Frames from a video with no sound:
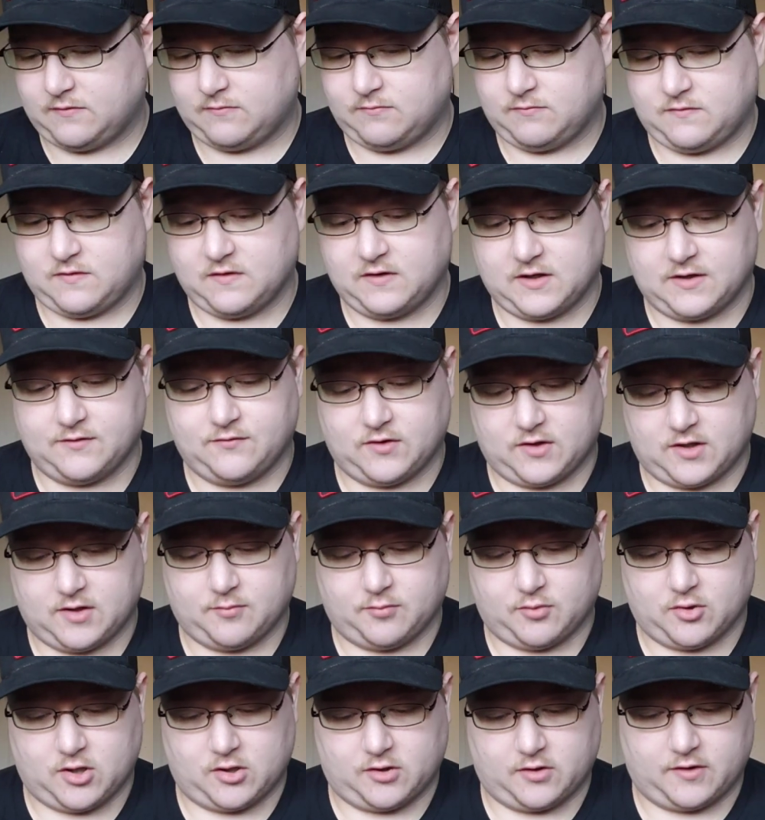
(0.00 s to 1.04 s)
significant
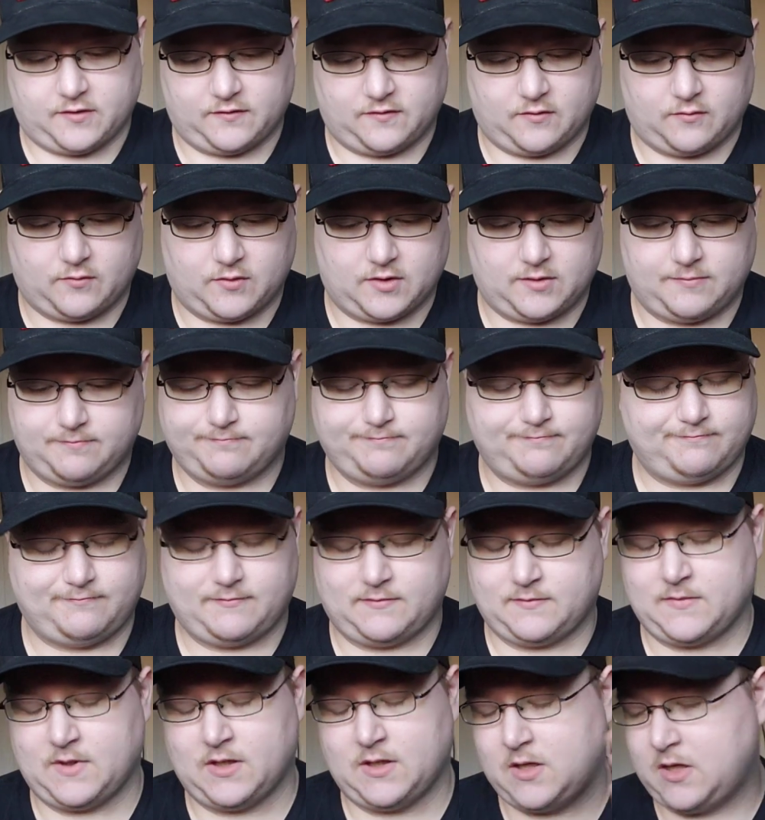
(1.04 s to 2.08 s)
progress at one.
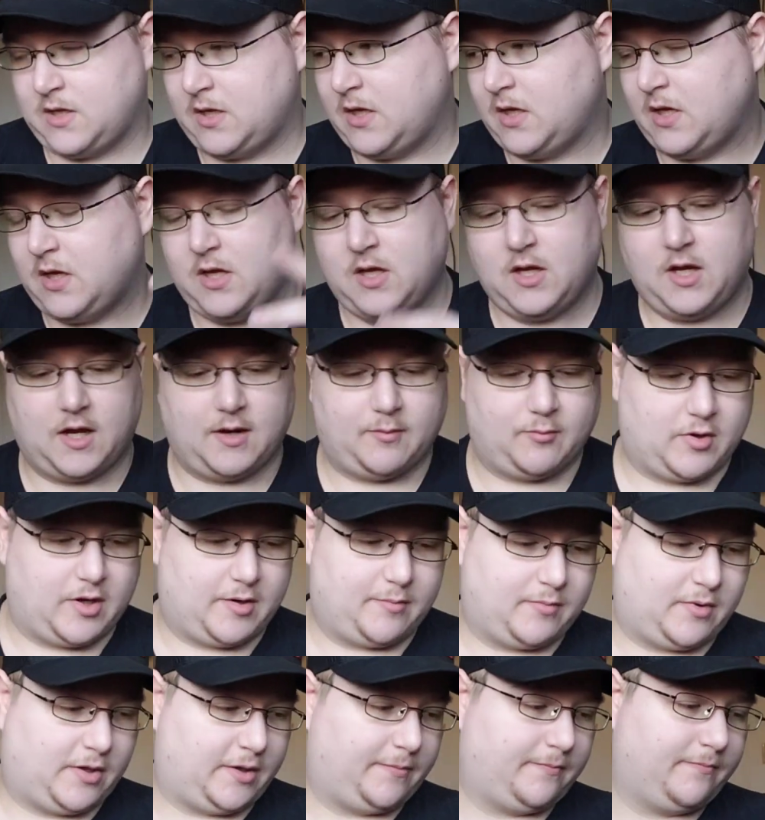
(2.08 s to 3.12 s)
I'm
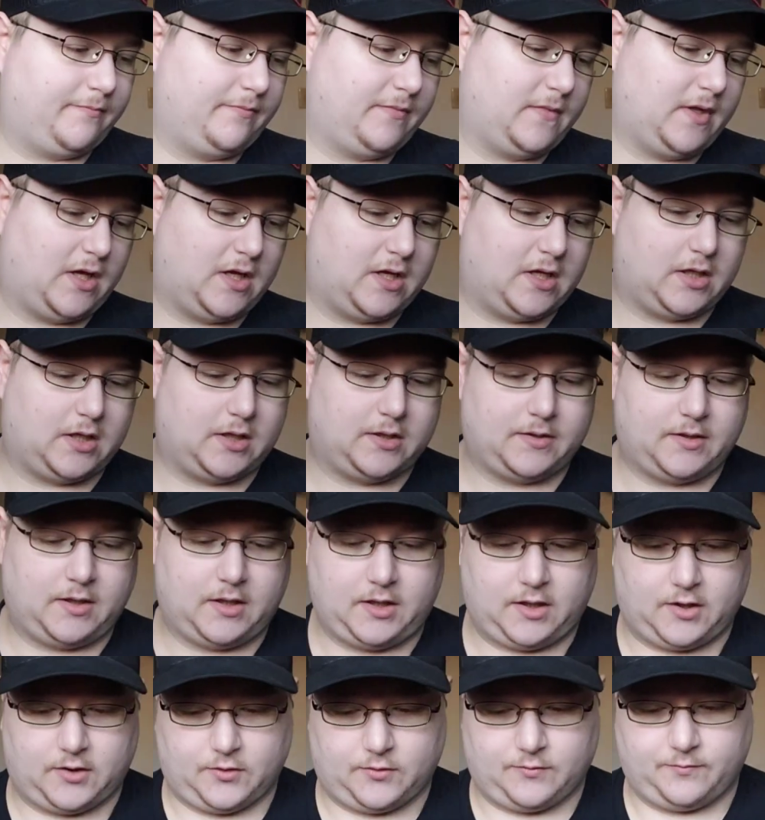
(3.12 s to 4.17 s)
rambling.
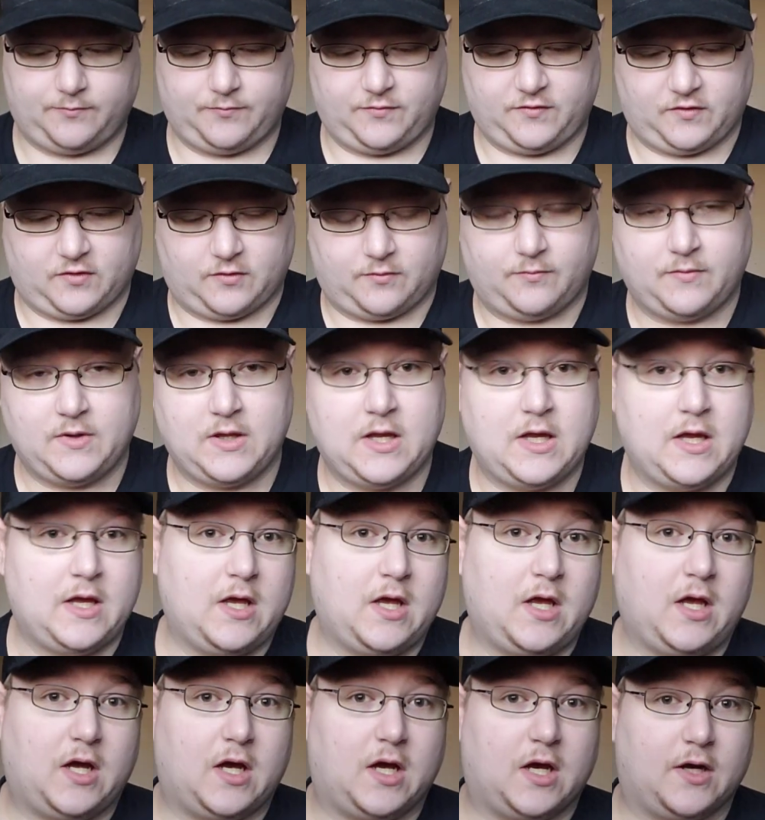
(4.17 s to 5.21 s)
Anywho, so
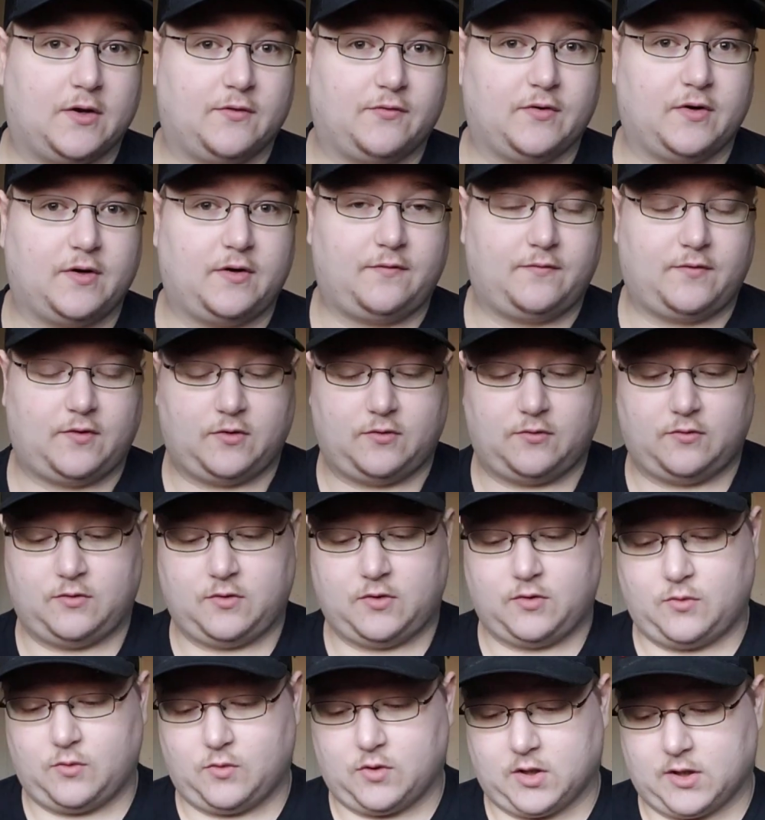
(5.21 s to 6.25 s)
for any of you
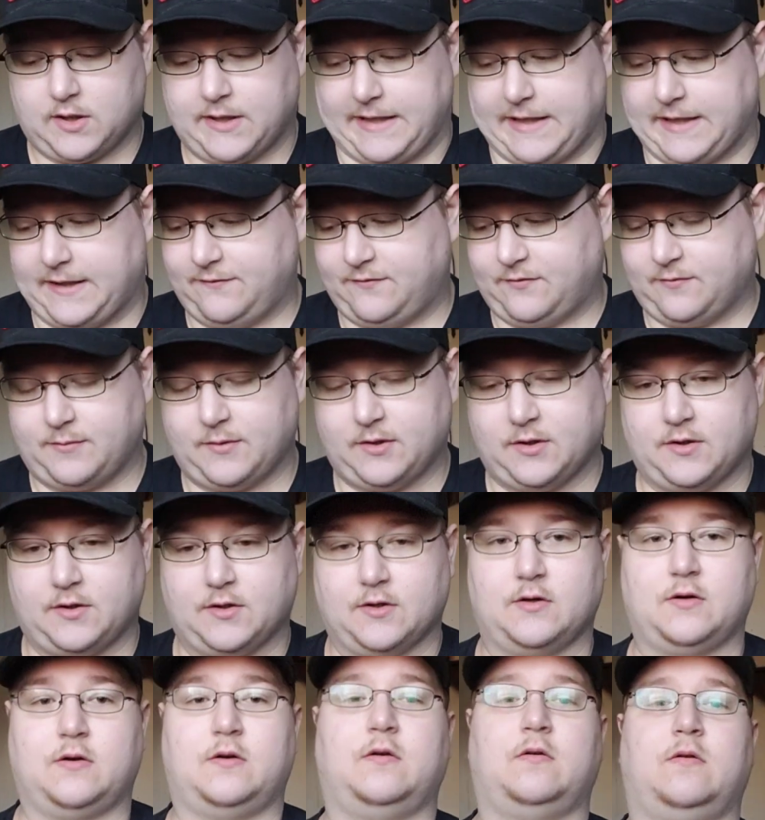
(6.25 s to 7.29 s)
who are not
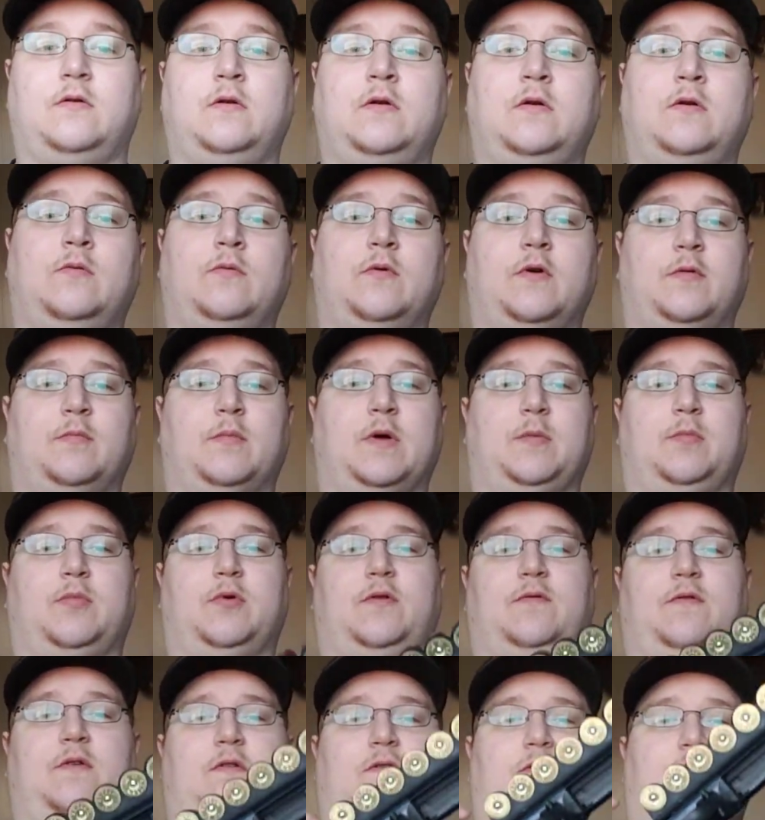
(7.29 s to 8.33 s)
familiar with my previous